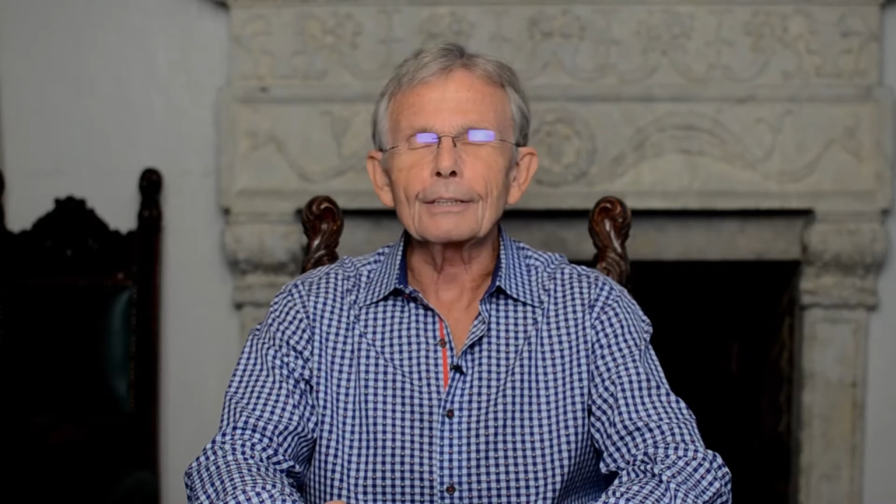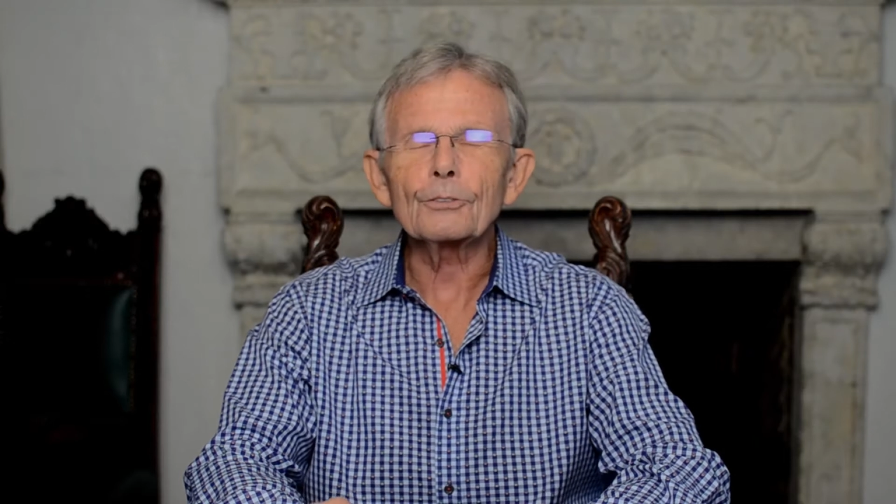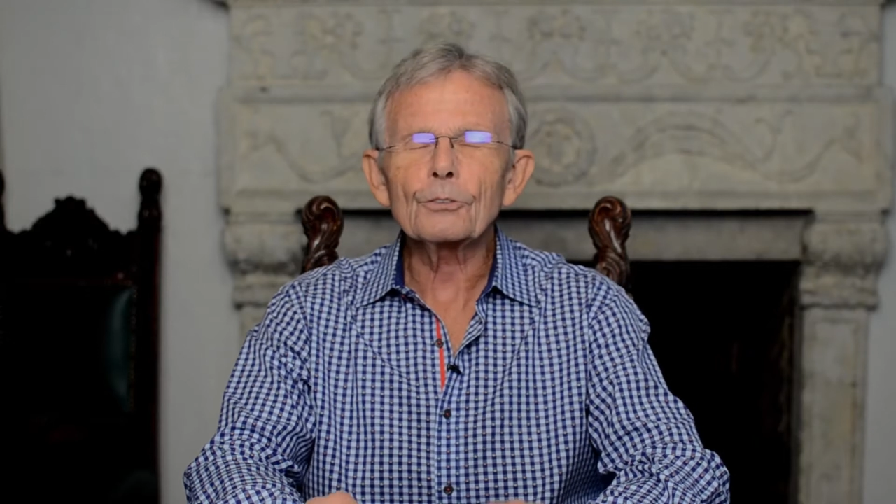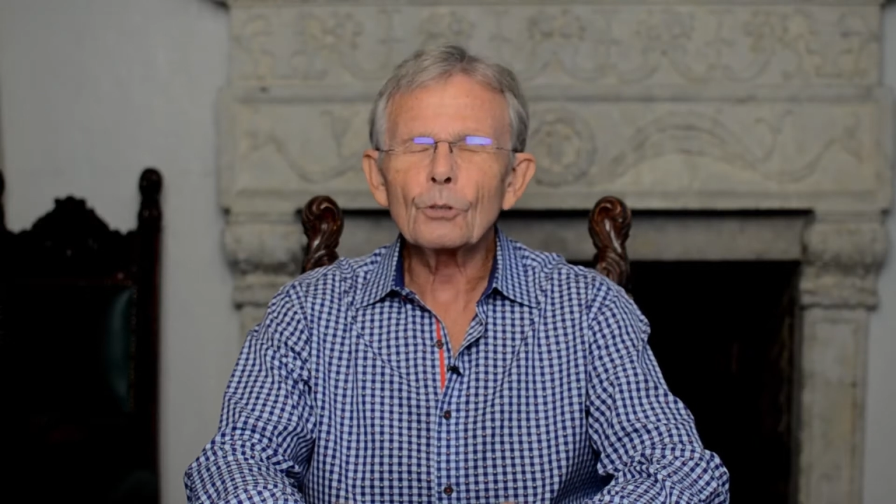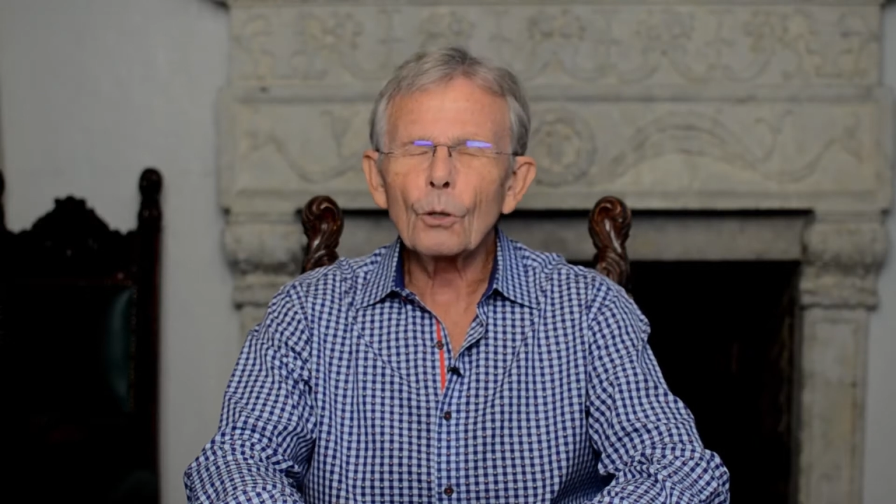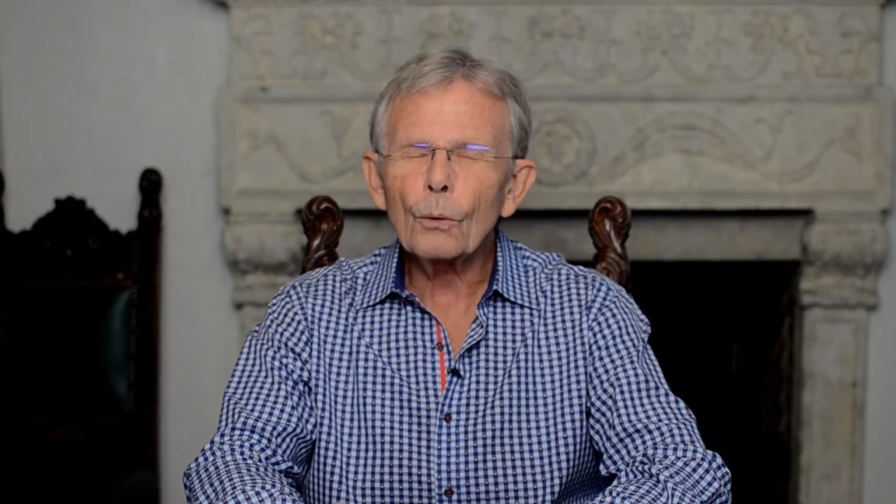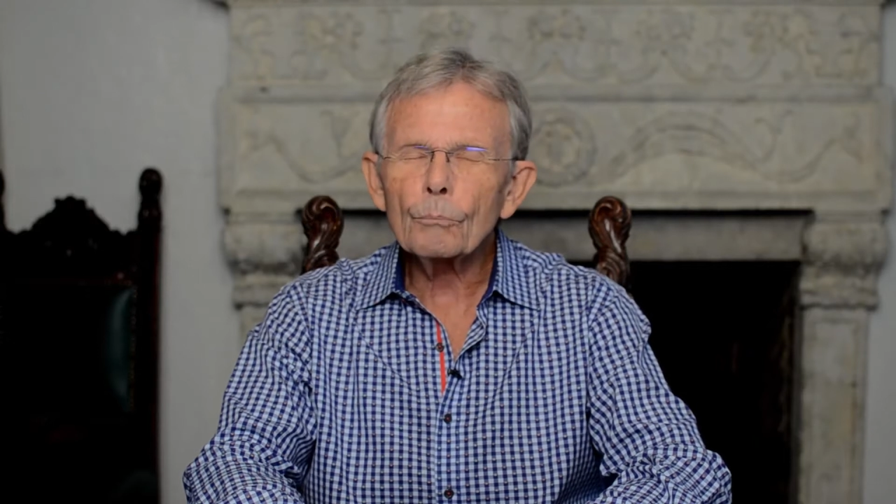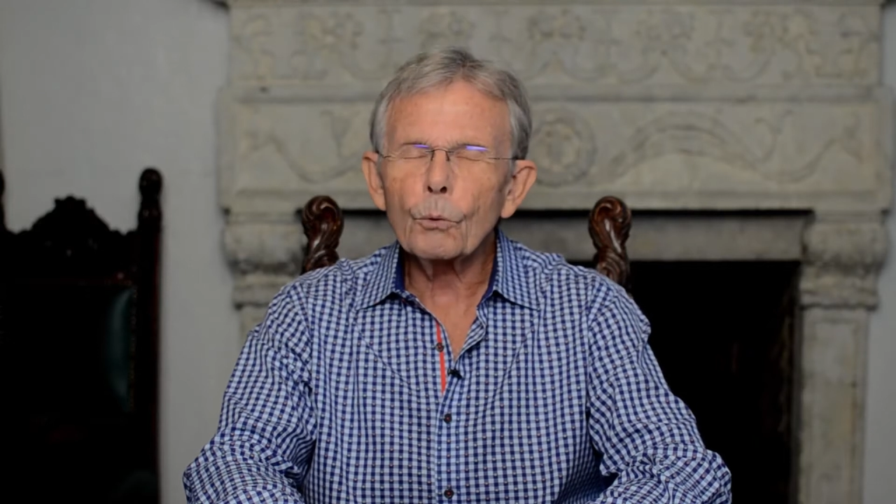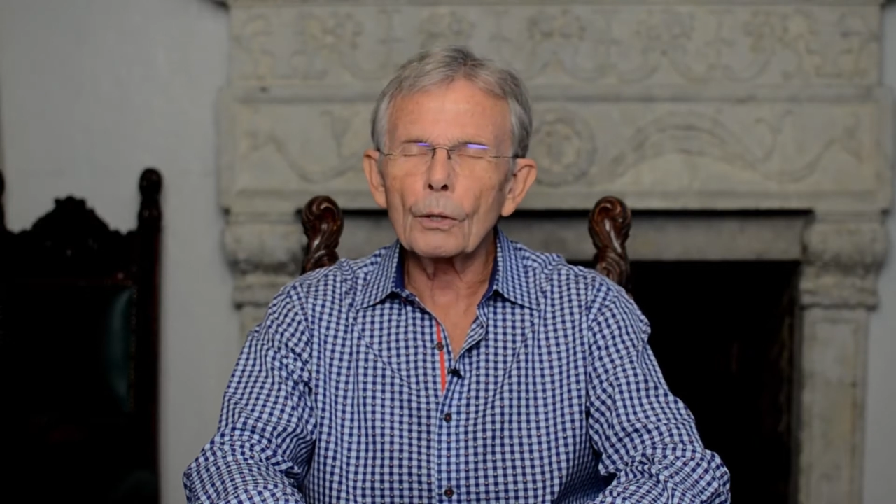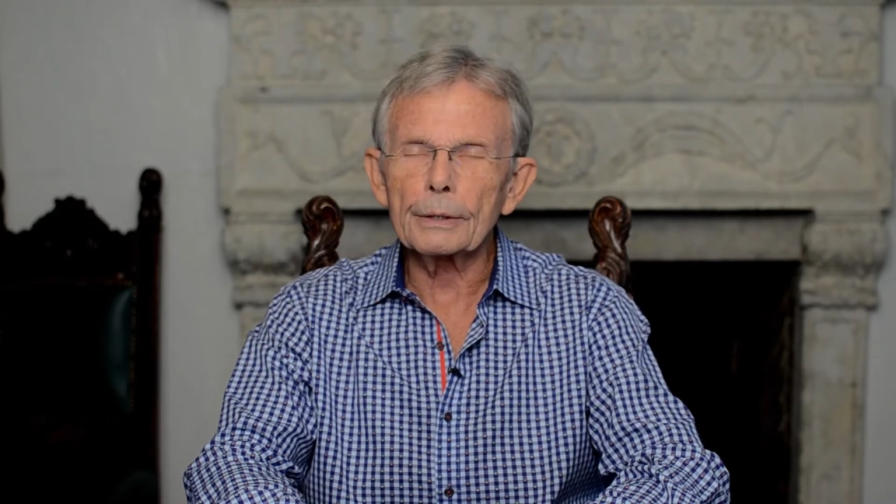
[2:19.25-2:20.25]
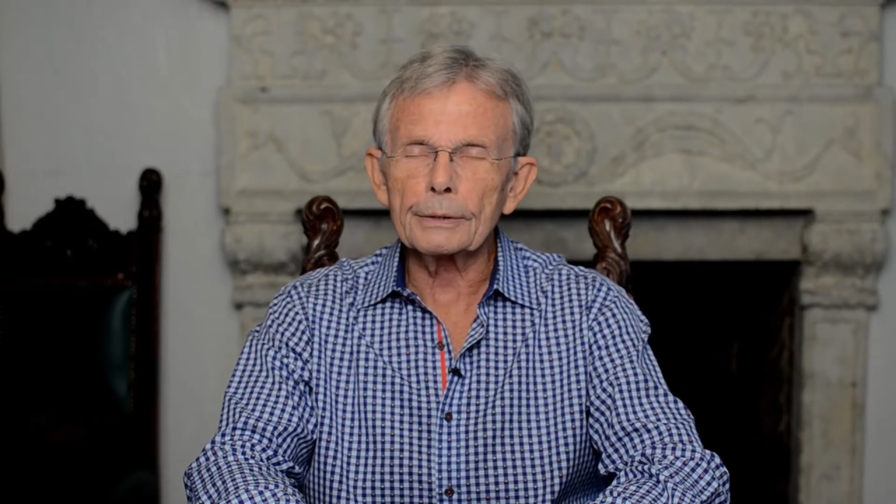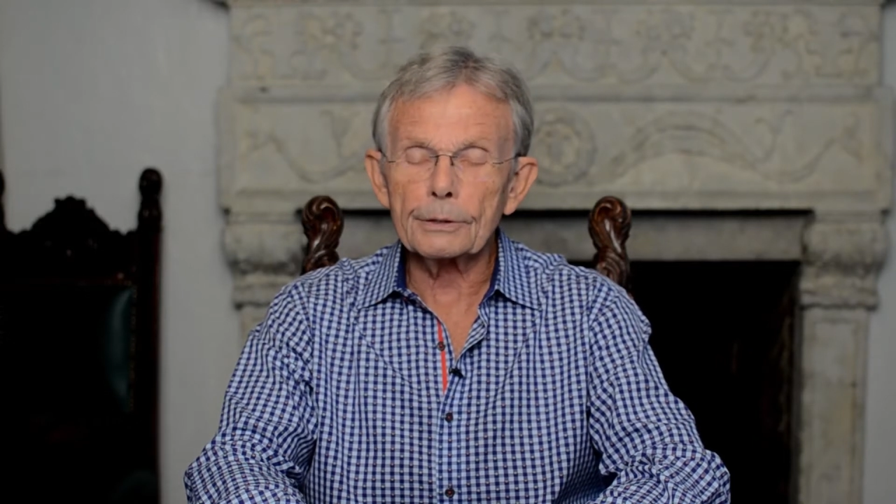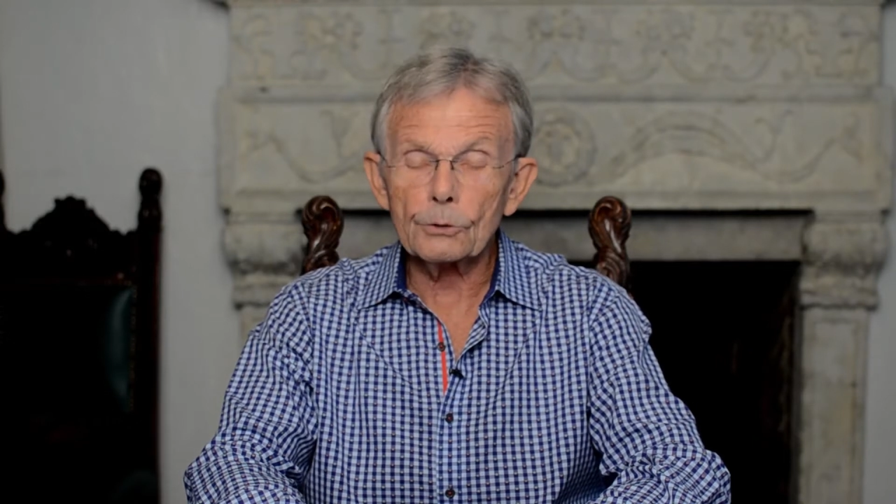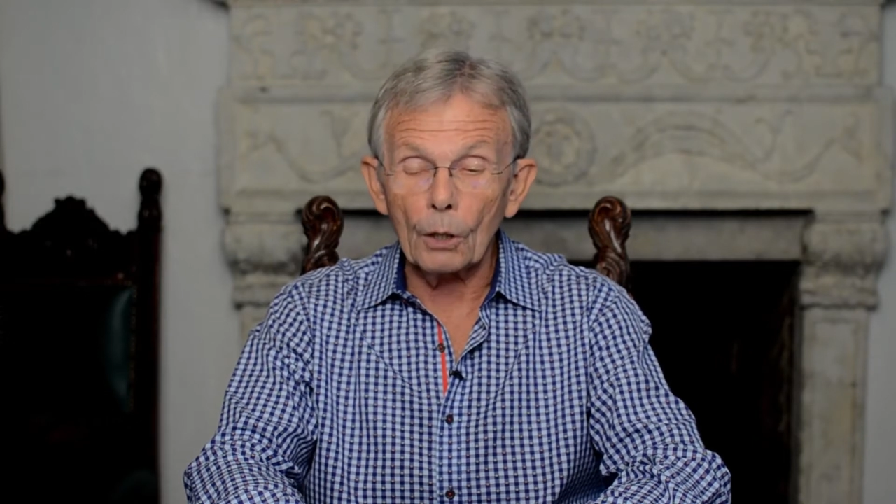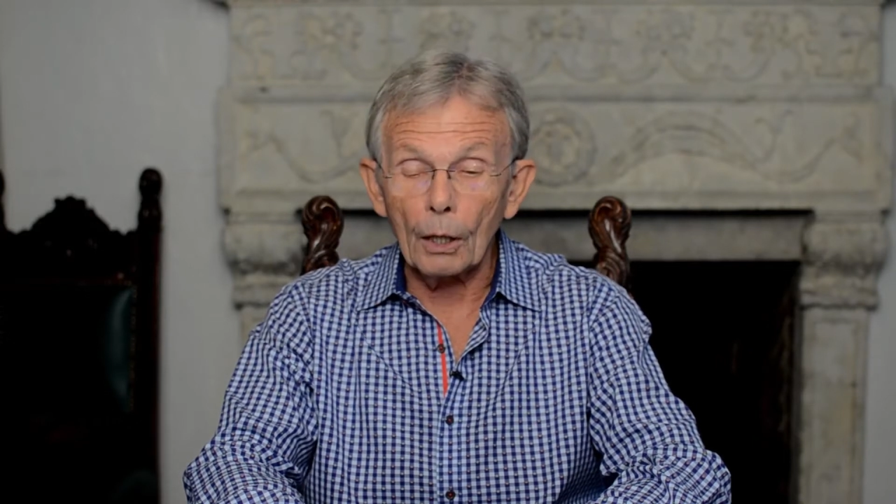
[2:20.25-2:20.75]
it's so important to
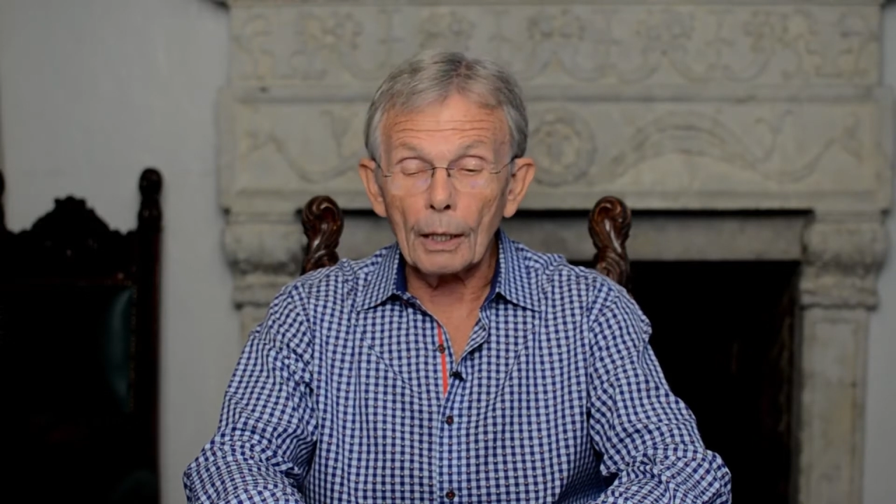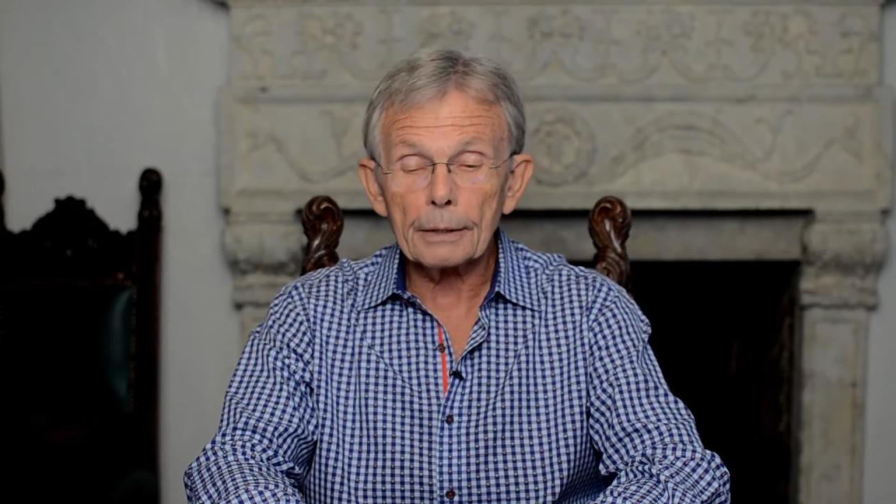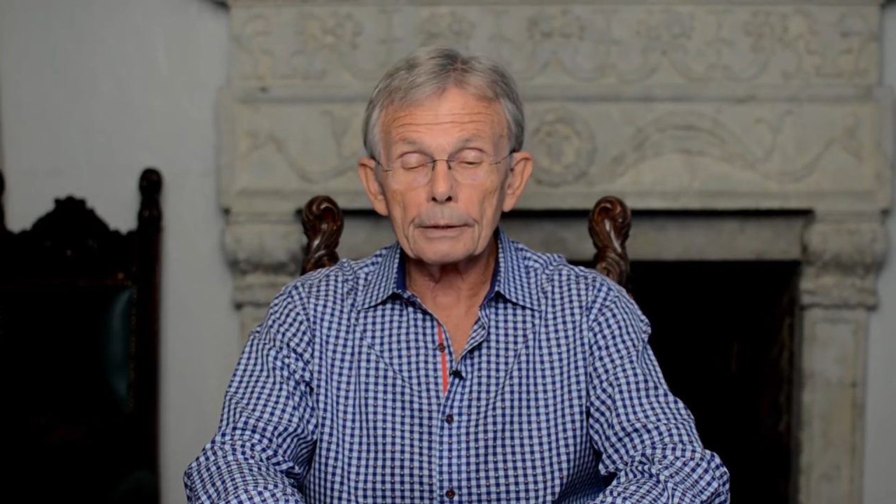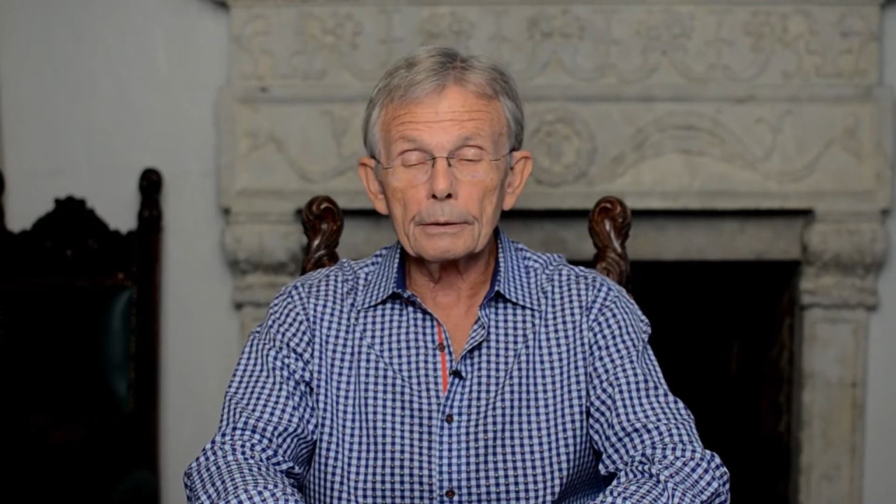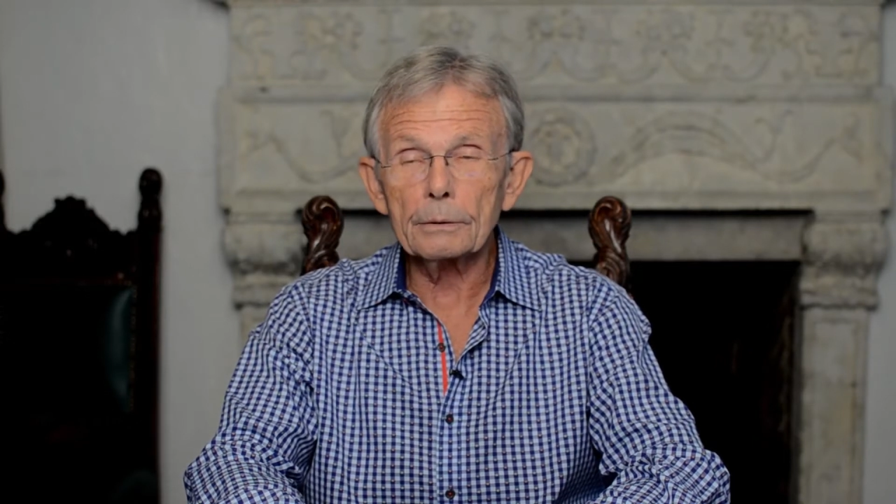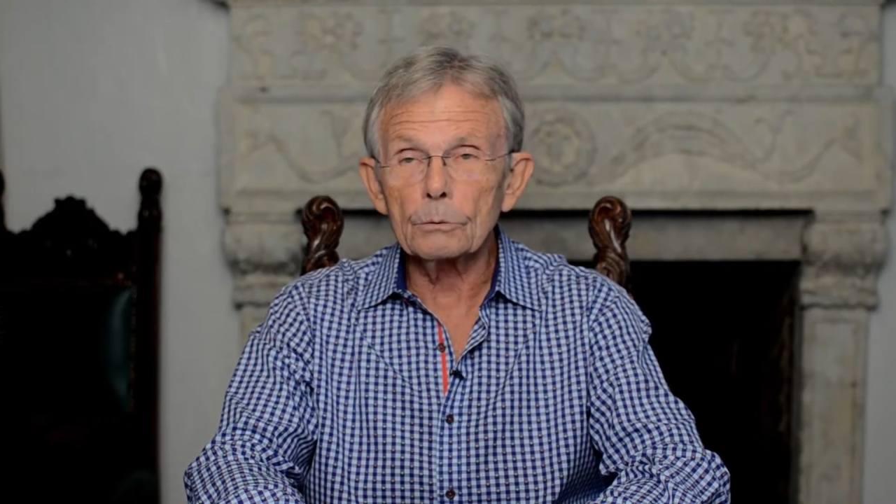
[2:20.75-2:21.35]
talk